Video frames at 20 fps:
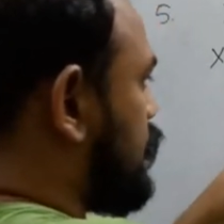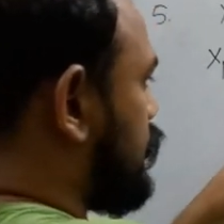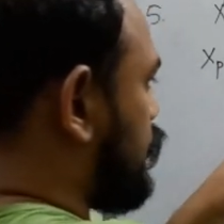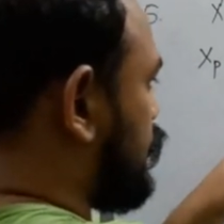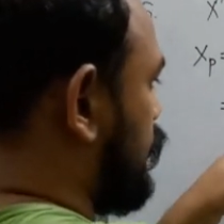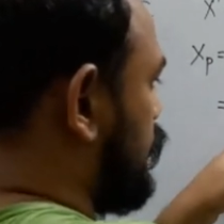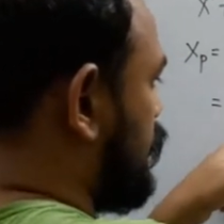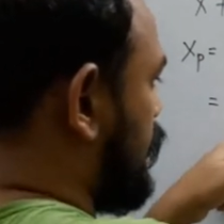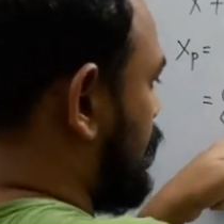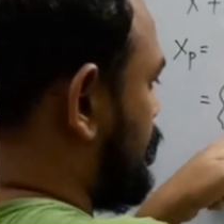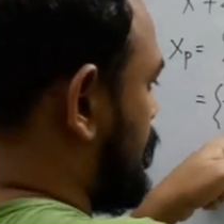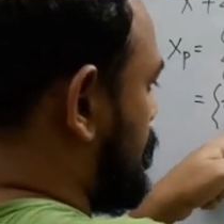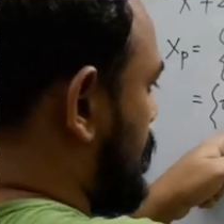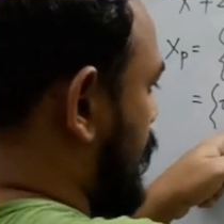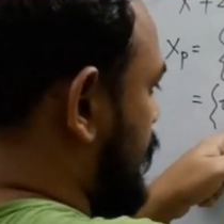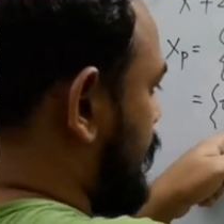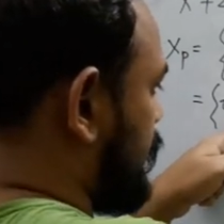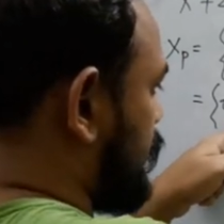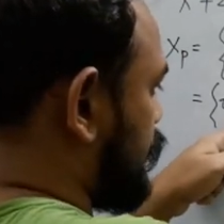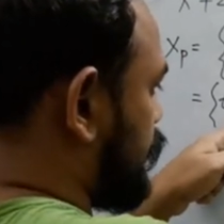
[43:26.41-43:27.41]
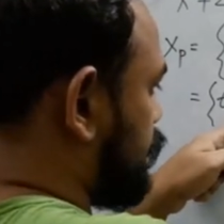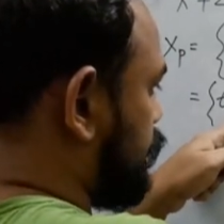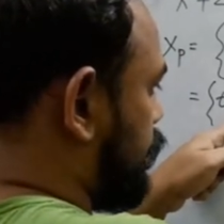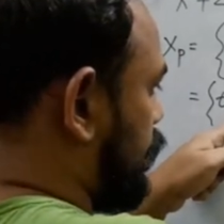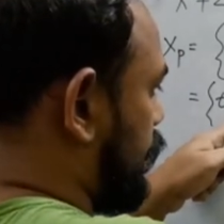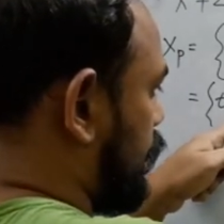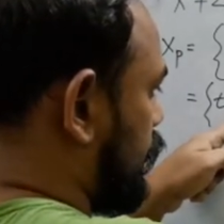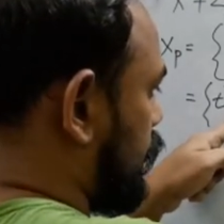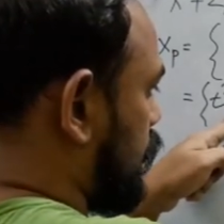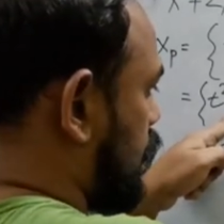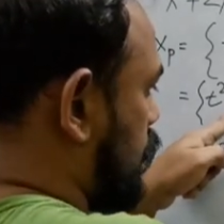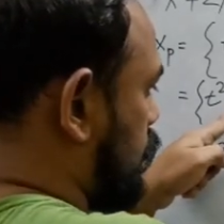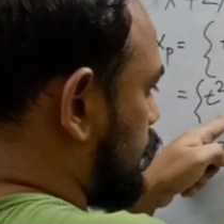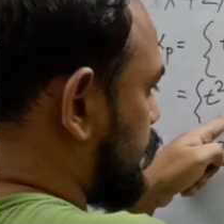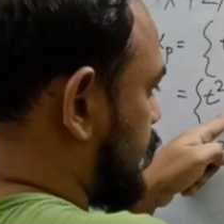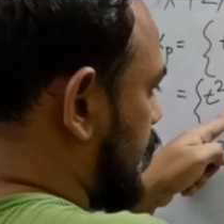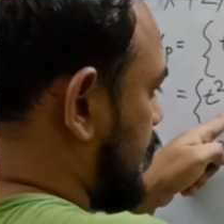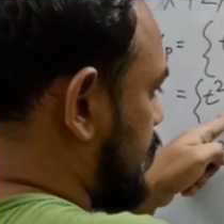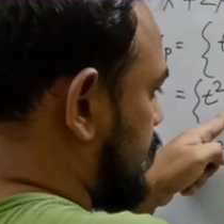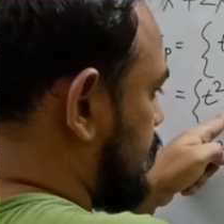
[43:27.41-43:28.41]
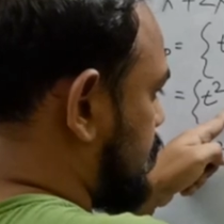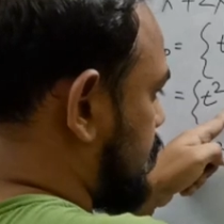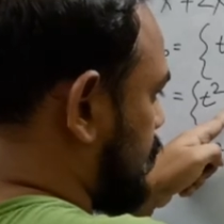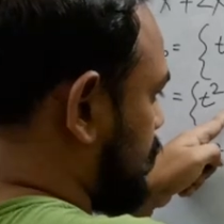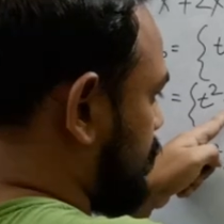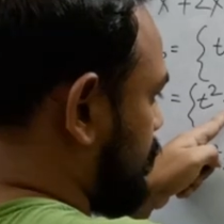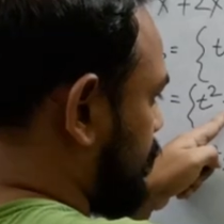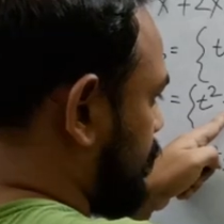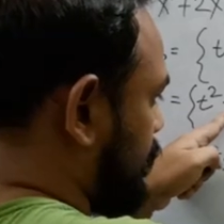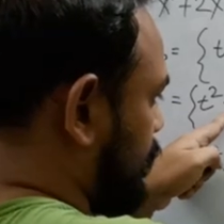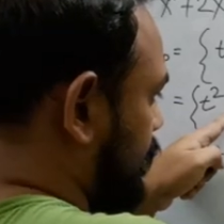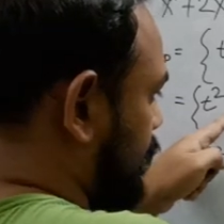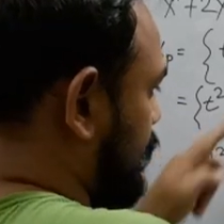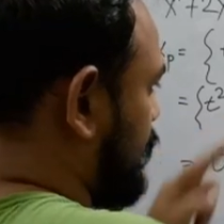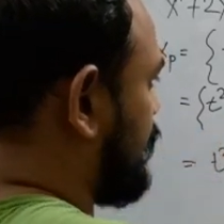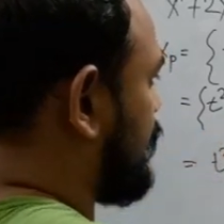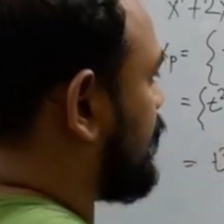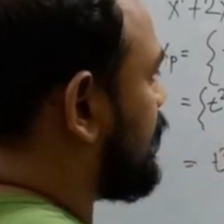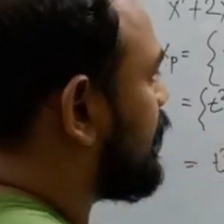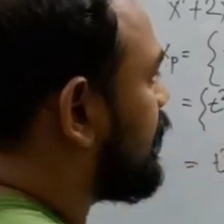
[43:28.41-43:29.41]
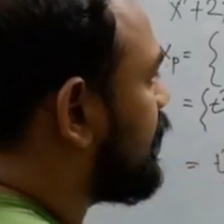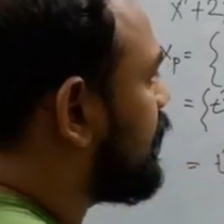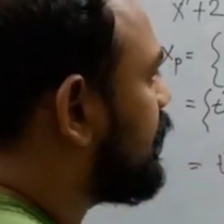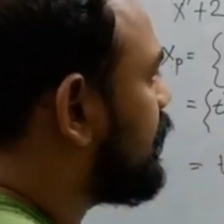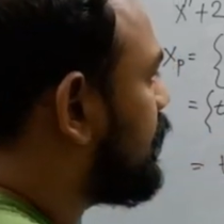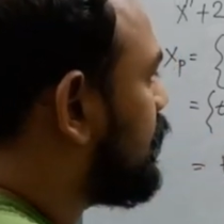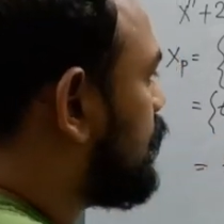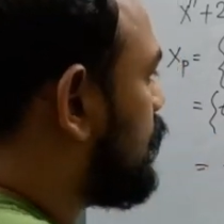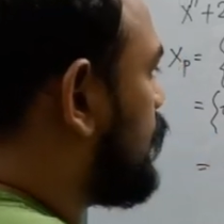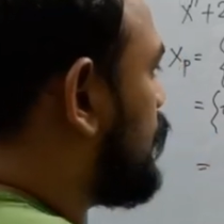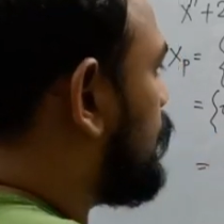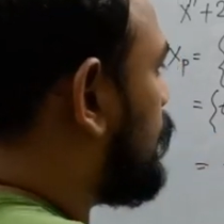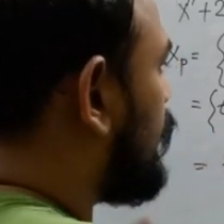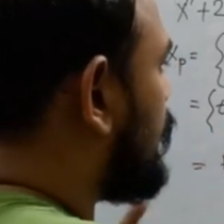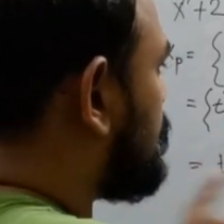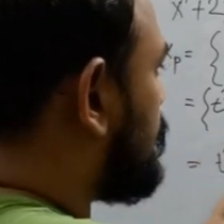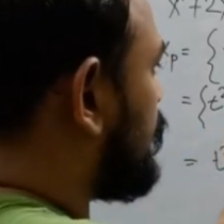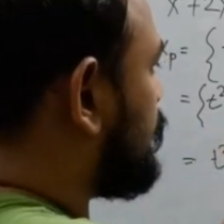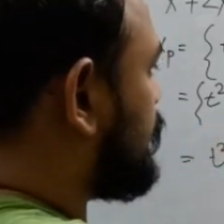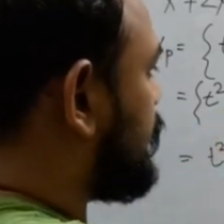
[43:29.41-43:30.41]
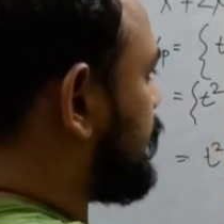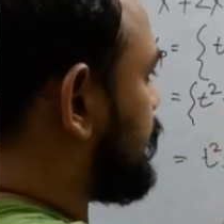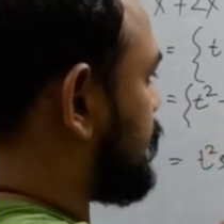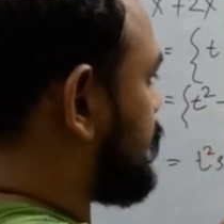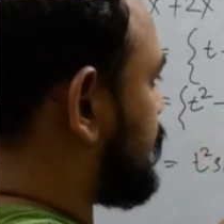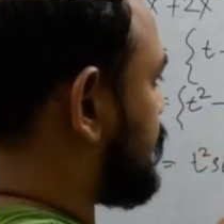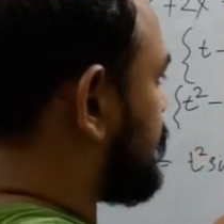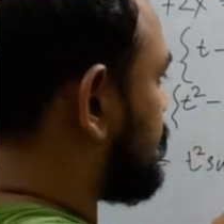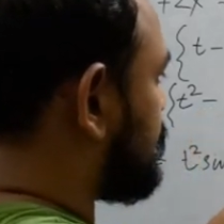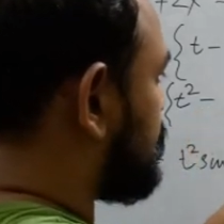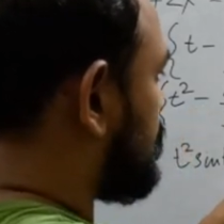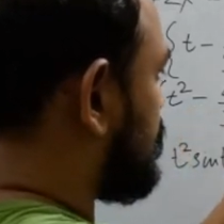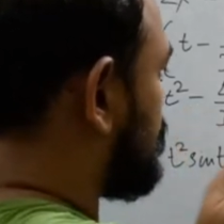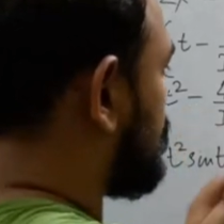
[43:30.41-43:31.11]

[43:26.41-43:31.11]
So you have a minus 4 cosine t. What about this?